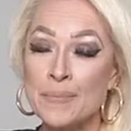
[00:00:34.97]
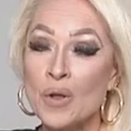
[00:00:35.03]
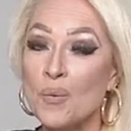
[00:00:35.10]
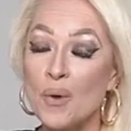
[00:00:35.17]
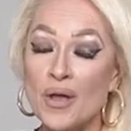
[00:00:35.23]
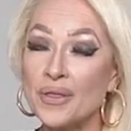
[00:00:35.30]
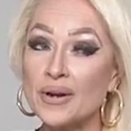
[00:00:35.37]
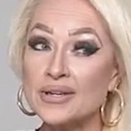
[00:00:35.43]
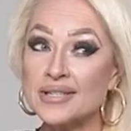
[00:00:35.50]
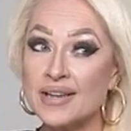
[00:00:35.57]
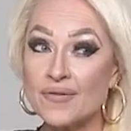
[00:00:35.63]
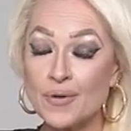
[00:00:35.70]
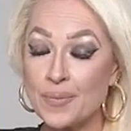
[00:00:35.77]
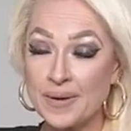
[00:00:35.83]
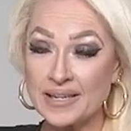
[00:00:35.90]
well, there are
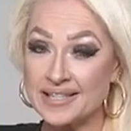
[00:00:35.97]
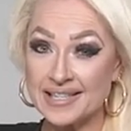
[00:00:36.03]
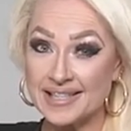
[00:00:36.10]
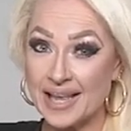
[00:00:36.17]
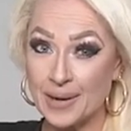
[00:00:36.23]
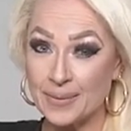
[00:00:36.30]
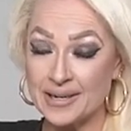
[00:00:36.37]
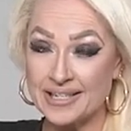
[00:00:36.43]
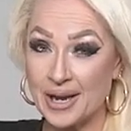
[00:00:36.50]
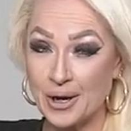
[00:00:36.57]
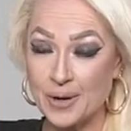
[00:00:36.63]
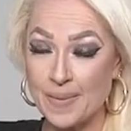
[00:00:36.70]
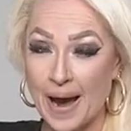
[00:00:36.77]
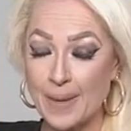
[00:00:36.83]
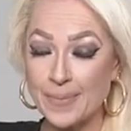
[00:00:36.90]
several pieces that I want to tell
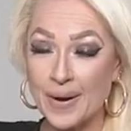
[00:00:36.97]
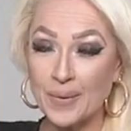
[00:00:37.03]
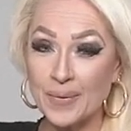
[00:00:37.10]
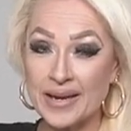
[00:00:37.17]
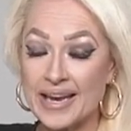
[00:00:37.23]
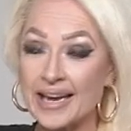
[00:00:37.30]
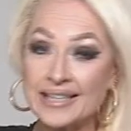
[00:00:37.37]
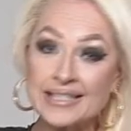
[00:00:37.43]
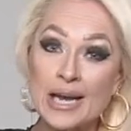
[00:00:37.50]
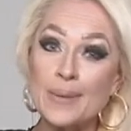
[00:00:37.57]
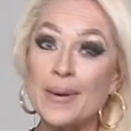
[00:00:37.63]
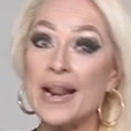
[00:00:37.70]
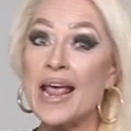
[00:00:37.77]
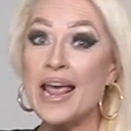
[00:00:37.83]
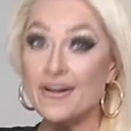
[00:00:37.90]
you about, but we can't tell you
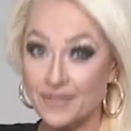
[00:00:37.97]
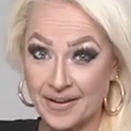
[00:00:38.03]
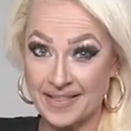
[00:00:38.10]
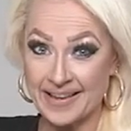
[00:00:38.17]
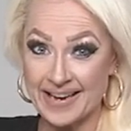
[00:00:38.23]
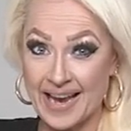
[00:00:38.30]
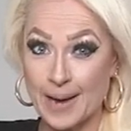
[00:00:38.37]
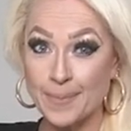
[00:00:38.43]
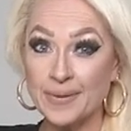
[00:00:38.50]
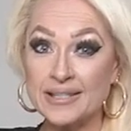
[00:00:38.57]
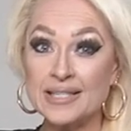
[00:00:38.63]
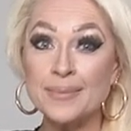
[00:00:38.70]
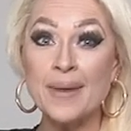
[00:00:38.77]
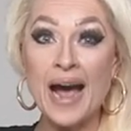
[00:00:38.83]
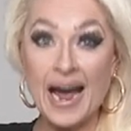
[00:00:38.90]
about everything yet, but
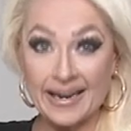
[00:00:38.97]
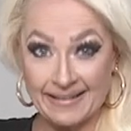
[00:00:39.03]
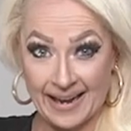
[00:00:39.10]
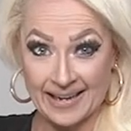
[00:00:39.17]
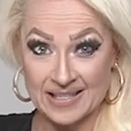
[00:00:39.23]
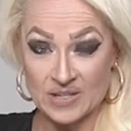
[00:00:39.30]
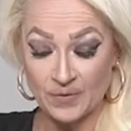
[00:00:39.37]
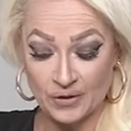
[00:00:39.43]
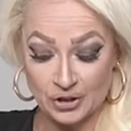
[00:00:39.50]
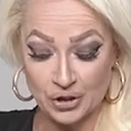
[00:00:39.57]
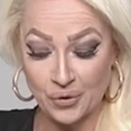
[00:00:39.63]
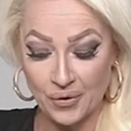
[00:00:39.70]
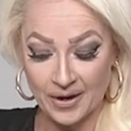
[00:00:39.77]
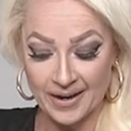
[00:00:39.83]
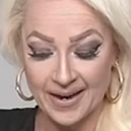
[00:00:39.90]
some highlights for
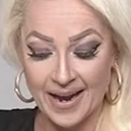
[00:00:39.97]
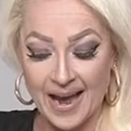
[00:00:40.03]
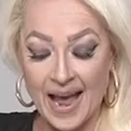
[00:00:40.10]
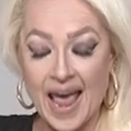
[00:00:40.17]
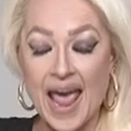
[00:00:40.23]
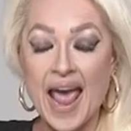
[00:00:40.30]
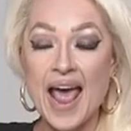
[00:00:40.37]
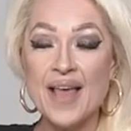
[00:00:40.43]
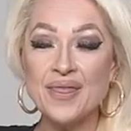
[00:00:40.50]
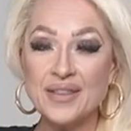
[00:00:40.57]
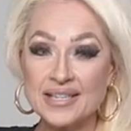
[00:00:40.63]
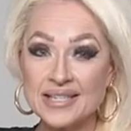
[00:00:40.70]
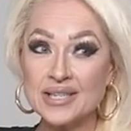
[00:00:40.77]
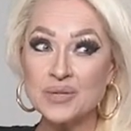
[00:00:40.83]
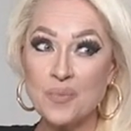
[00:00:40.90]
sure. And
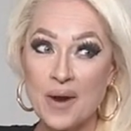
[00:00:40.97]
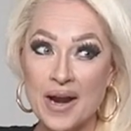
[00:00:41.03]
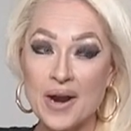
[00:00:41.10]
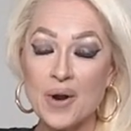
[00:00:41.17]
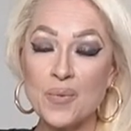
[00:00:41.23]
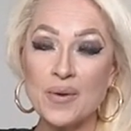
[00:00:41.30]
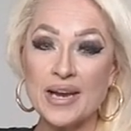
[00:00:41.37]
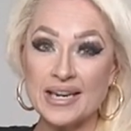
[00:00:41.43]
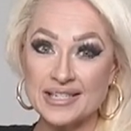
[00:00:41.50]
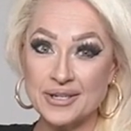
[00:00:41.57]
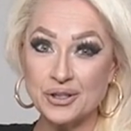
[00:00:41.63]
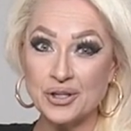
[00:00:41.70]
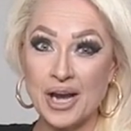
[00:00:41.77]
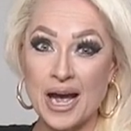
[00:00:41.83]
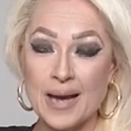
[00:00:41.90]
this is where we get to
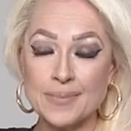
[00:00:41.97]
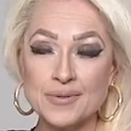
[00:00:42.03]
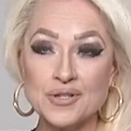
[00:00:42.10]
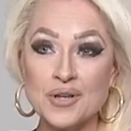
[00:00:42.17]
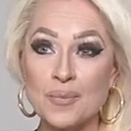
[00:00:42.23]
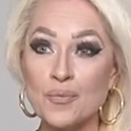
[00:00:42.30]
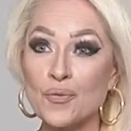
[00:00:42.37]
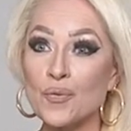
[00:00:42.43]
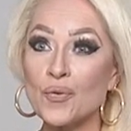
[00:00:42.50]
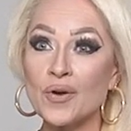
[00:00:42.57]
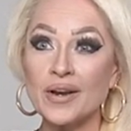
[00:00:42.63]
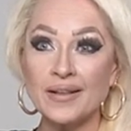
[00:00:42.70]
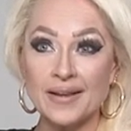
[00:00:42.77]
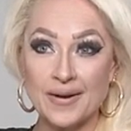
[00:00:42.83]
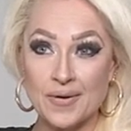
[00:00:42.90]
shop some
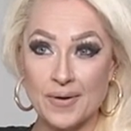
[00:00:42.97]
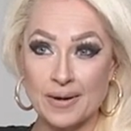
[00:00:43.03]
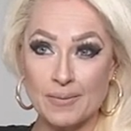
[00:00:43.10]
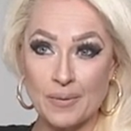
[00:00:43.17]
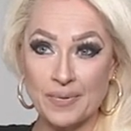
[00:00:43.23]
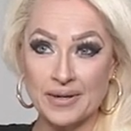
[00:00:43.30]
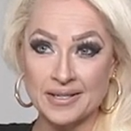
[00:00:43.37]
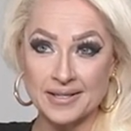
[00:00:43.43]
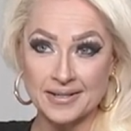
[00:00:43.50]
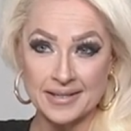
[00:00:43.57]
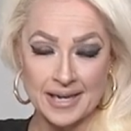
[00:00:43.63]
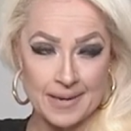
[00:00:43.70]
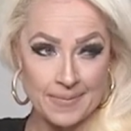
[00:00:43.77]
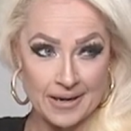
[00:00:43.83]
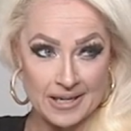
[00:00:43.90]
really incredible pieces.
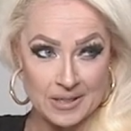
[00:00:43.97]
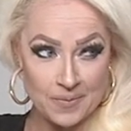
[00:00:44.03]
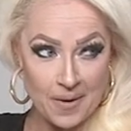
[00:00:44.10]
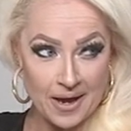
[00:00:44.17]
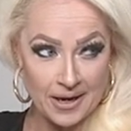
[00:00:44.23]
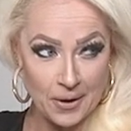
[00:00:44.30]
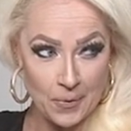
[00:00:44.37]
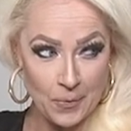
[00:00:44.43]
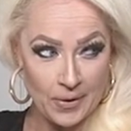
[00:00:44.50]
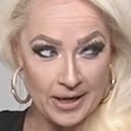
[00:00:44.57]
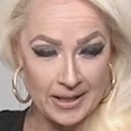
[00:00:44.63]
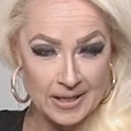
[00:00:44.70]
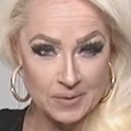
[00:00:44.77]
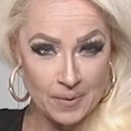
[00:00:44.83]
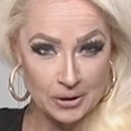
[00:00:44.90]
Anybody spot a
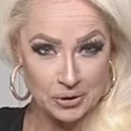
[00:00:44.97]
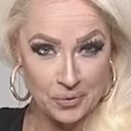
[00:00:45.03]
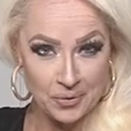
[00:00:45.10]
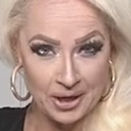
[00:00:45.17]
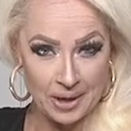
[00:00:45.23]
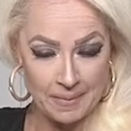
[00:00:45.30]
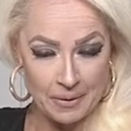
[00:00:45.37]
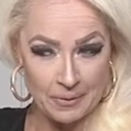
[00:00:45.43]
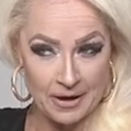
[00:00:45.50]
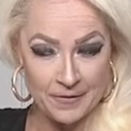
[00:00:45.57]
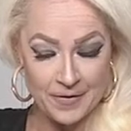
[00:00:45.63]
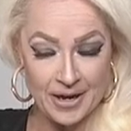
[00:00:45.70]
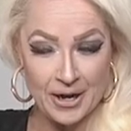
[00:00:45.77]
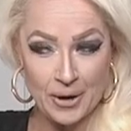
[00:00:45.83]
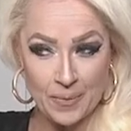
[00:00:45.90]
really special ring on my ring
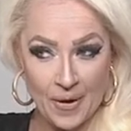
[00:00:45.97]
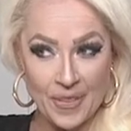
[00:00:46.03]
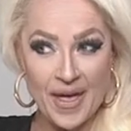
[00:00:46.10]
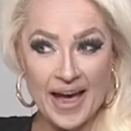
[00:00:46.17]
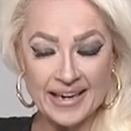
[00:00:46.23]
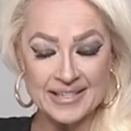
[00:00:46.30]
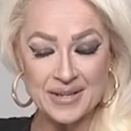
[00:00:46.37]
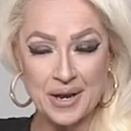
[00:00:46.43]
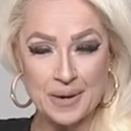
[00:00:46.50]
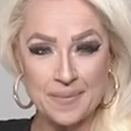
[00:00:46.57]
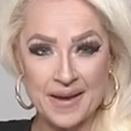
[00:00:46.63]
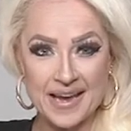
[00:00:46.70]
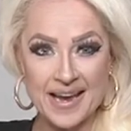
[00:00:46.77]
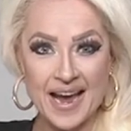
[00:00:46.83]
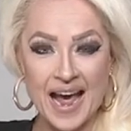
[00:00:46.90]
finger? Well, that is going to
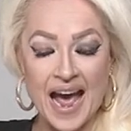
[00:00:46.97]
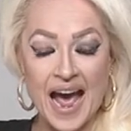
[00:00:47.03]
be,